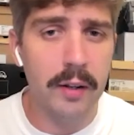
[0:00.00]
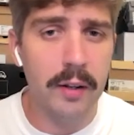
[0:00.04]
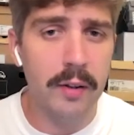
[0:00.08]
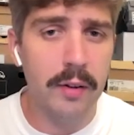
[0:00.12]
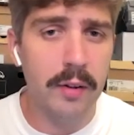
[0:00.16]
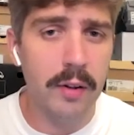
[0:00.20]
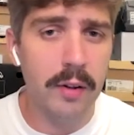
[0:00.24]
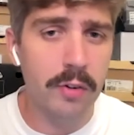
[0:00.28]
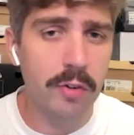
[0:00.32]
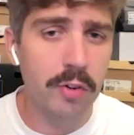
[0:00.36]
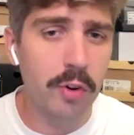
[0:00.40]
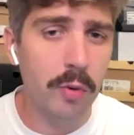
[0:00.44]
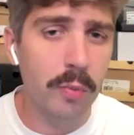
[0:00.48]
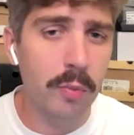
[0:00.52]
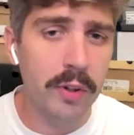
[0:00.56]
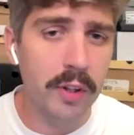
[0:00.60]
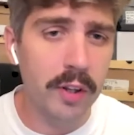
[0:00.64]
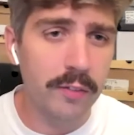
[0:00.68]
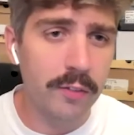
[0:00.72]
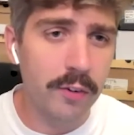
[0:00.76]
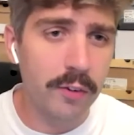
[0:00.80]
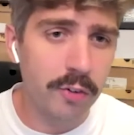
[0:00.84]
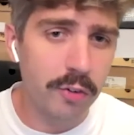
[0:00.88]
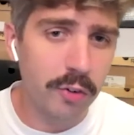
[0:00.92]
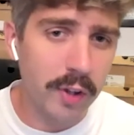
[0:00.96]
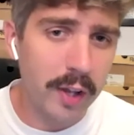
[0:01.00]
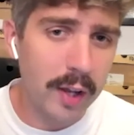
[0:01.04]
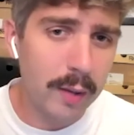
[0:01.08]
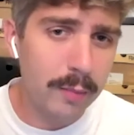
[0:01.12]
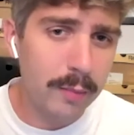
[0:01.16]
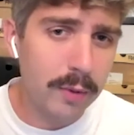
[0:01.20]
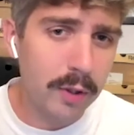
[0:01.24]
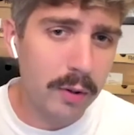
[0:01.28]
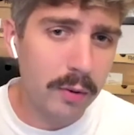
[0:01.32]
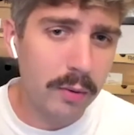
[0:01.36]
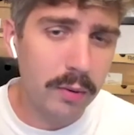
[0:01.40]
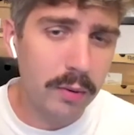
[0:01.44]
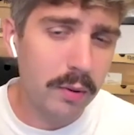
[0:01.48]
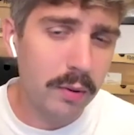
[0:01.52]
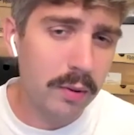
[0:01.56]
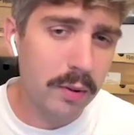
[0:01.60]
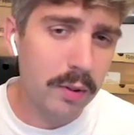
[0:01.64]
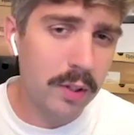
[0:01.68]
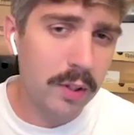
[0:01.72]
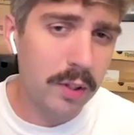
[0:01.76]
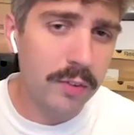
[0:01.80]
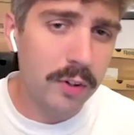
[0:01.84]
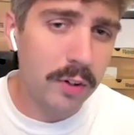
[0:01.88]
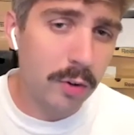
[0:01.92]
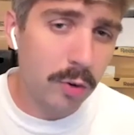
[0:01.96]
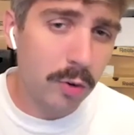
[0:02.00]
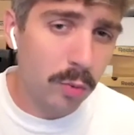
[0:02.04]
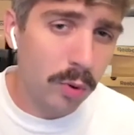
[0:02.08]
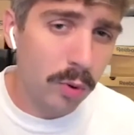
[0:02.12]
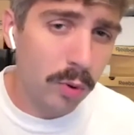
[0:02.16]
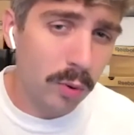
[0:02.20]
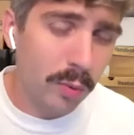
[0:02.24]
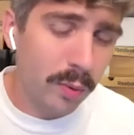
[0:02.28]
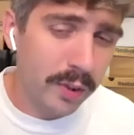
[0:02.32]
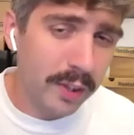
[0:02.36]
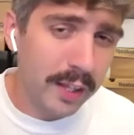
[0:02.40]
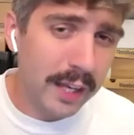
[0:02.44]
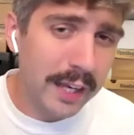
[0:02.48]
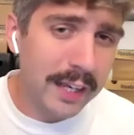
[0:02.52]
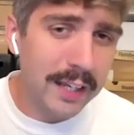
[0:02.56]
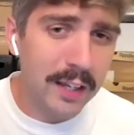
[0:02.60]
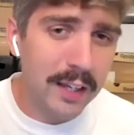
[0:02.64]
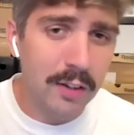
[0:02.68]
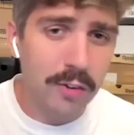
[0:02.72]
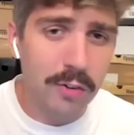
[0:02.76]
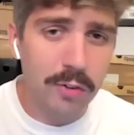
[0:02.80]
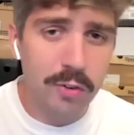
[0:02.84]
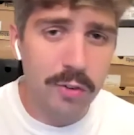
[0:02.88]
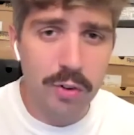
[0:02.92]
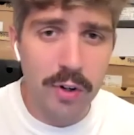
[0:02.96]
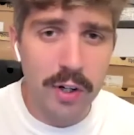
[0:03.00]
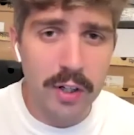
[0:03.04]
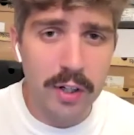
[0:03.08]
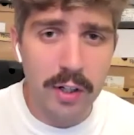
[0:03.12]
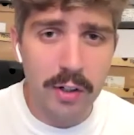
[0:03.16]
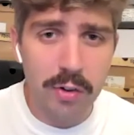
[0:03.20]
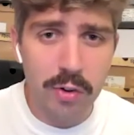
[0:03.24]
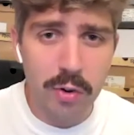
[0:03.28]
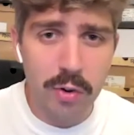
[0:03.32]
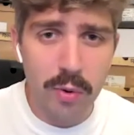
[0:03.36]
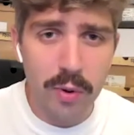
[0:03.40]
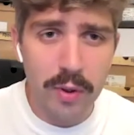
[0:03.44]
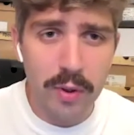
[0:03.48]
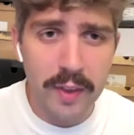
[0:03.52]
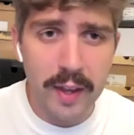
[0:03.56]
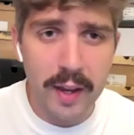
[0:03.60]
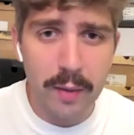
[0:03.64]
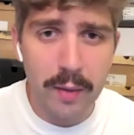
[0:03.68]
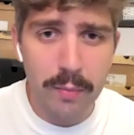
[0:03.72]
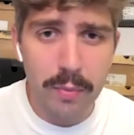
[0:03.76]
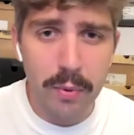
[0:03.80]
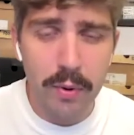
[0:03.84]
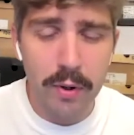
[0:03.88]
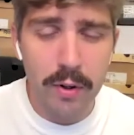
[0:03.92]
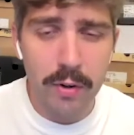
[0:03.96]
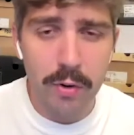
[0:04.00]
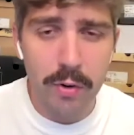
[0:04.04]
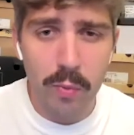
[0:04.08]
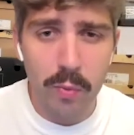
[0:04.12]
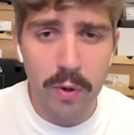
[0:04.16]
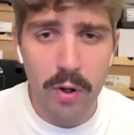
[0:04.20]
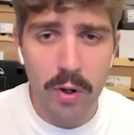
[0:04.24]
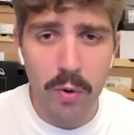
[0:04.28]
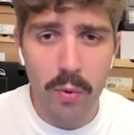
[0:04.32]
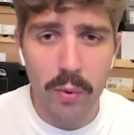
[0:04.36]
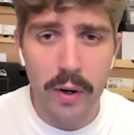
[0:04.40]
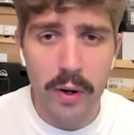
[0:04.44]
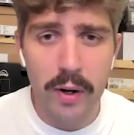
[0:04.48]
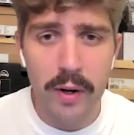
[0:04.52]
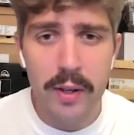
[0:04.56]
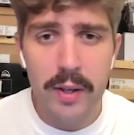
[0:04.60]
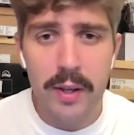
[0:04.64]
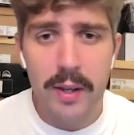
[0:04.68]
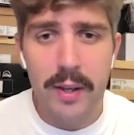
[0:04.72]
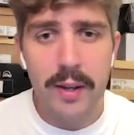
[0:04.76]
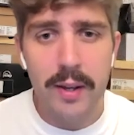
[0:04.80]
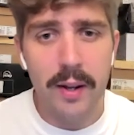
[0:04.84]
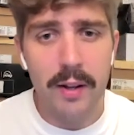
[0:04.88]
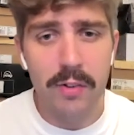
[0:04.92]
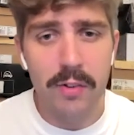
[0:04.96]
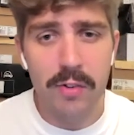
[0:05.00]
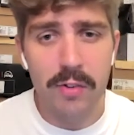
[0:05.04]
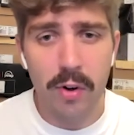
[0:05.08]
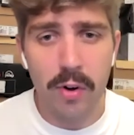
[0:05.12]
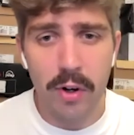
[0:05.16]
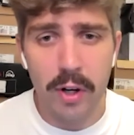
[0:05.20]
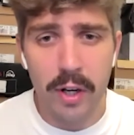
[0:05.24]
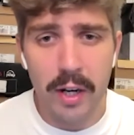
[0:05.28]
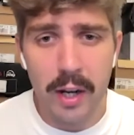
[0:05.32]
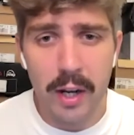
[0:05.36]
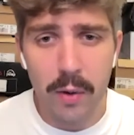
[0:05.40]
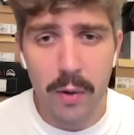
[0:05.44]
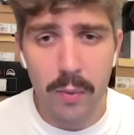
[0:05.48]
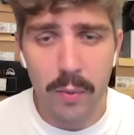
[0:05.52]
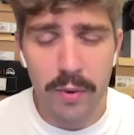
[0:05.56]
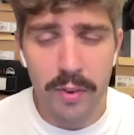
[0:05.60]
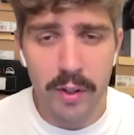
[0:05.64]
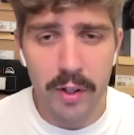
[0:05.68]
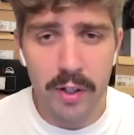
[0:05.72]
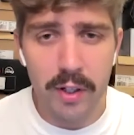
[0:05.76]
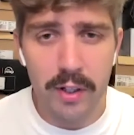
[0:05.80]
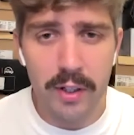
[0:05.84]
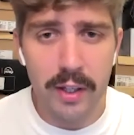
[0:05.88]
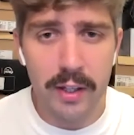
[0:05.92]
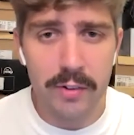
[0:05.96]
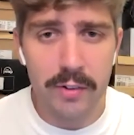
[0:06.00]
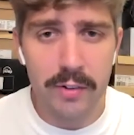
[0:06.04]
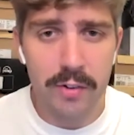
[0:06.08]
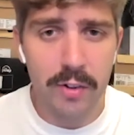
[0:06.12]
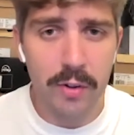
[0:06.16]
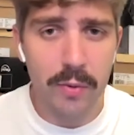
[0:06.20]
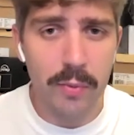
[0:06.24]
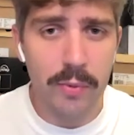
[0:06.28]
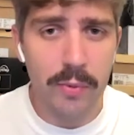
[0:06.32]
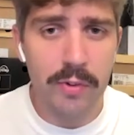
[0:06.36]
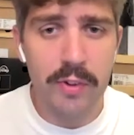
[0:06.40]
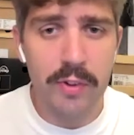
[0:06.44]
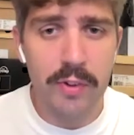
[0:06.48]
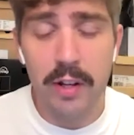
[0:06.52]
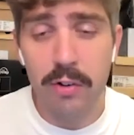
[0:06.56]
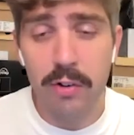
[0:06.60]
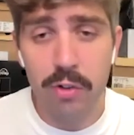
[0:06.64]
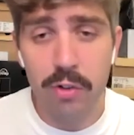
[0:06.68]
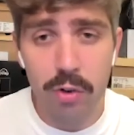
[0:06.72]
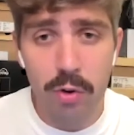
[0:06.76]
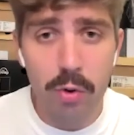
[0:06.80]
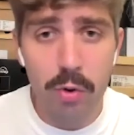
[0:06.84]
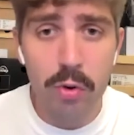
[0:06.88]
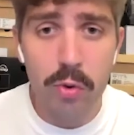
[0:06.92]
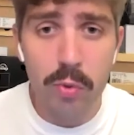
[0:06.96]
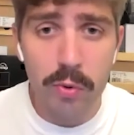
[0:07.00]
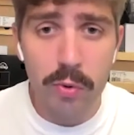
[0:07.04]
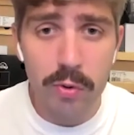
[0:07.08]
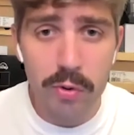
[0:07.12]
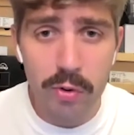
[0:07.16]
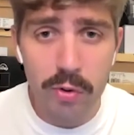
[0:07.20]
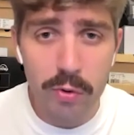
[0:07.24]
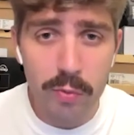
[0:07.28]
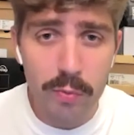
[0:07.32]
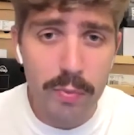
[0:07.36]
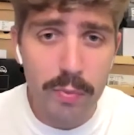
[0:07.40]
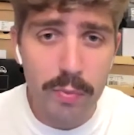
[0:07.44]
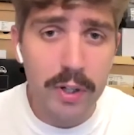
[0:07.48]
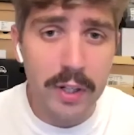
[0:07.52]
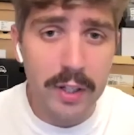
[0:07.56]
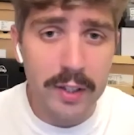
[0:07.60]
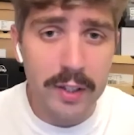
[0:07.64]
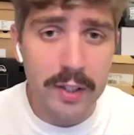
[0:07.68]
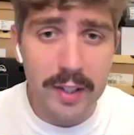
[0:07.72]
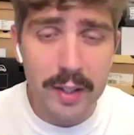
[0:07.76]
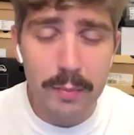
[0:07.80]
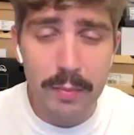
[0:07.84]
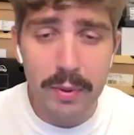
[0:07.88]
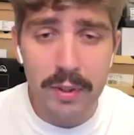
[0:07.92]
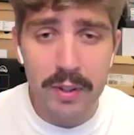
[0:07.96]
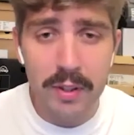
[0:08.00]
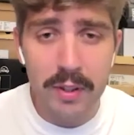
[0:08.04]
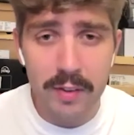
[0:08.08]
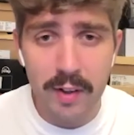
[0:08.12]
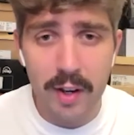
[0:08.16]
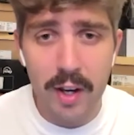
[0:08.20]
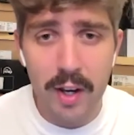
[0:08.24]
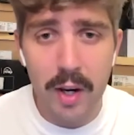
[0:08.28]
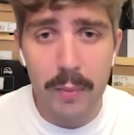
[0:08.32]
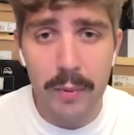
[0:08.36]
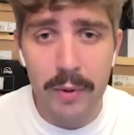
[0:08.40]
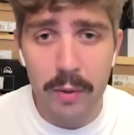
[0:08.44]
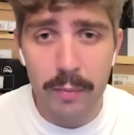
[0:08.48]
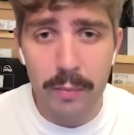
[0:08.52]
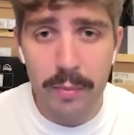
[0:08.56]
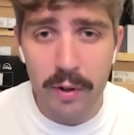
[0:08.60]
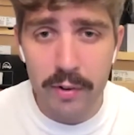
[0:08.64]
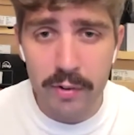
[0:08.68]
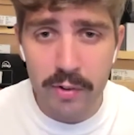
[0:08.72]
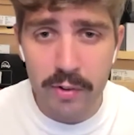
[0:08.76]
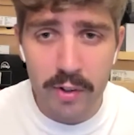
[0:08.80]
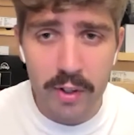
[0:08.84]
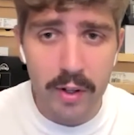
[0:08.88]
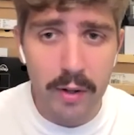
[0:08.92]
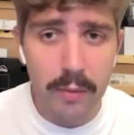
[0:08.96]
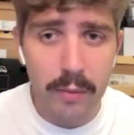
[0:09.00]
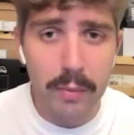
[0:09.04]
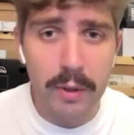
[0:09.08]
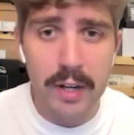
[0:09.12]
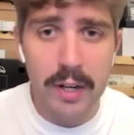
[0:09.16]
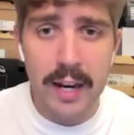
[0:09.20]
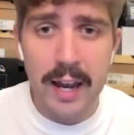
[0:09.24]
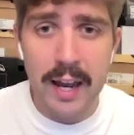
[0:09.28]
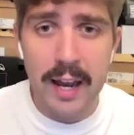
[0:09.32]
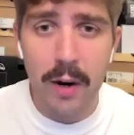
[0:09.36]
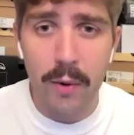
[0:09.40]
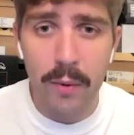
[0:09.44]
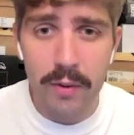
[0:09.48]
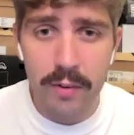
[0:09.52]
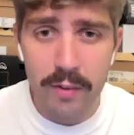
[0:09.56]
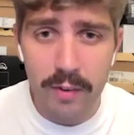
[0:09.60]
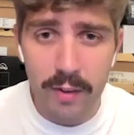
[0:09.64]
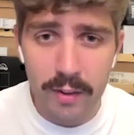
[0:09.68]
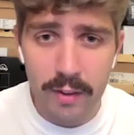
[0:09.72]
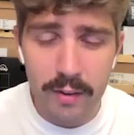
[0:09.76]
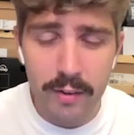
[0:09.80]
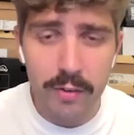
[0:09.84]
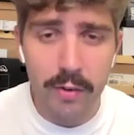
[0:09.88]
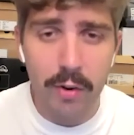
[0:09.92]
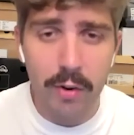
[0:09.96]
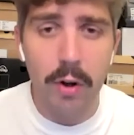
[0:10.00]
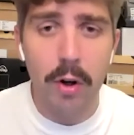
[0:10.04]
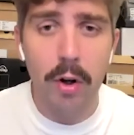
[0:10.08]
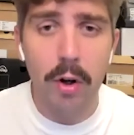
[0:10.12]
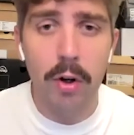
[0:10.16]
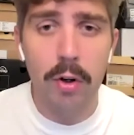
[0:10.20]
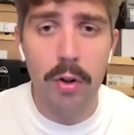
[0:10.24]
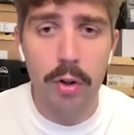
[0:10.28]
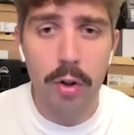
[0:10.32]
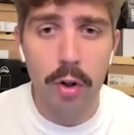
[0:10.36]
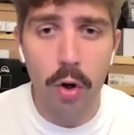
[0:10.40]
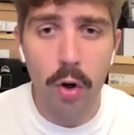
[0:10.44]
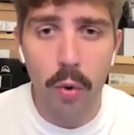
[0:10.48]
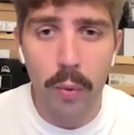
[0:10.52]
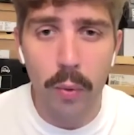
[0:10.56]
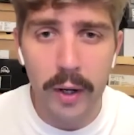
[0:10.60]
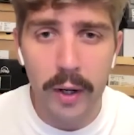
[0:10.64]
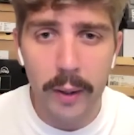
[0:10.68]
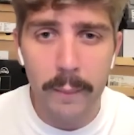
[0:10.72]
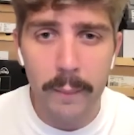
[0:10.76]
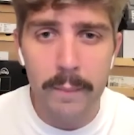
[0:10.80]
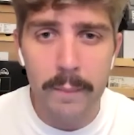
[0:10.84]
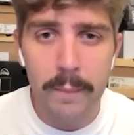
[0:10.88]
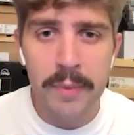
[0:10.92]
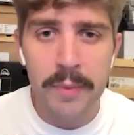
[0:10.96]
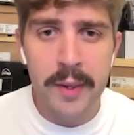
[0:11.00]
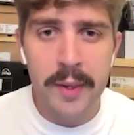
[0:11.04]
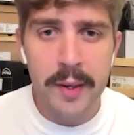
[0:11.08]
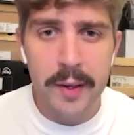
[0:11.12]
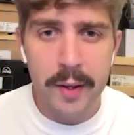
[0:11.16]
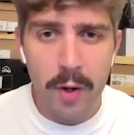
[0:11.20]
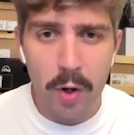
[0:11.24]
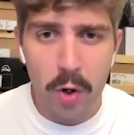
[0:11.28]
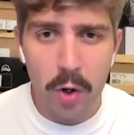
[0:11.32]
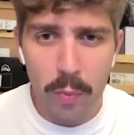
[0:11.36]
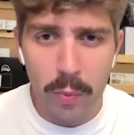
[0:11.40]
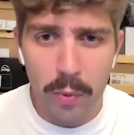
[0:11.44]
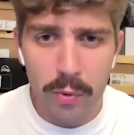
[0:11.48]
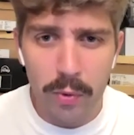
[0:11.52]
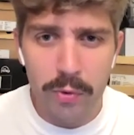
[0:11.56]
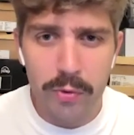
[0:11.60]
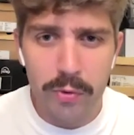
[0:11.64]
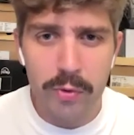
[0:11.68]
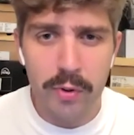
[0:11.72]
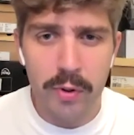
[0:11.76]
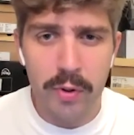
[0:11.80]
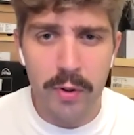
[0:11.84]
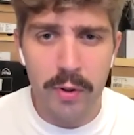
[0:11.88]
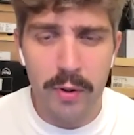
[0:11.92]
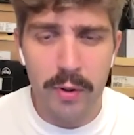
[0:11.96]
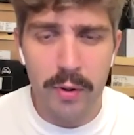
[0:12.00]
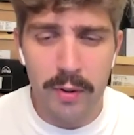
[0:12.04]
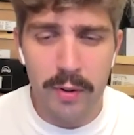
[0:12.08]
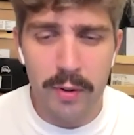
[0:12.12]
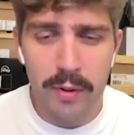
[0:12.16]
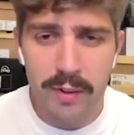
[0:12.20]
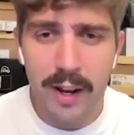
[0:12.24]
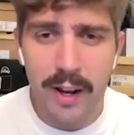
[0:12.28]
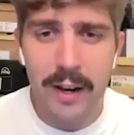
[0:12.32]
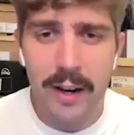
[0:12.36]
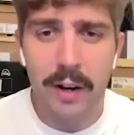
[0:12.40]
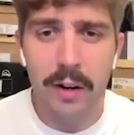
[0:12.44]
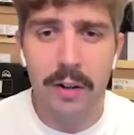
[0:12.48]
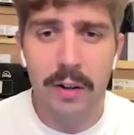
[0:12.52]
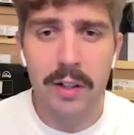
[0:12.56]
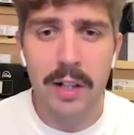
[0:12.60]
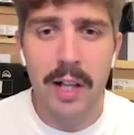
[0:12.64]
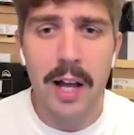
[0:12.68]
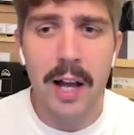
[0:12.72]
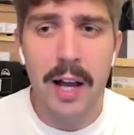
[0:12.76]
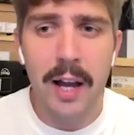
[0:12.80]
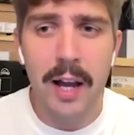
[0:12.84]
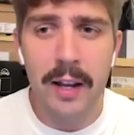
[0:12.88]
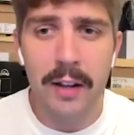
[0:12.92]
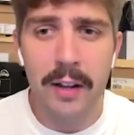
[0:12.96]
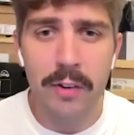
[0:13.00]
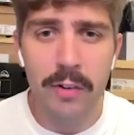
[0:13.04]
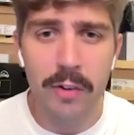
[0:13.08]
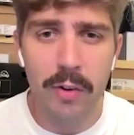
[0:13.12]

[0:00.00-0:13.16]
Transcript: And someone like Virgil Abloh, even his work with Nike is trending toward that point as well, where it started out with a collection that was 10 shoes, which was pretty deep at the time and unprecedented, but now it's like this ongoing, almost entire line.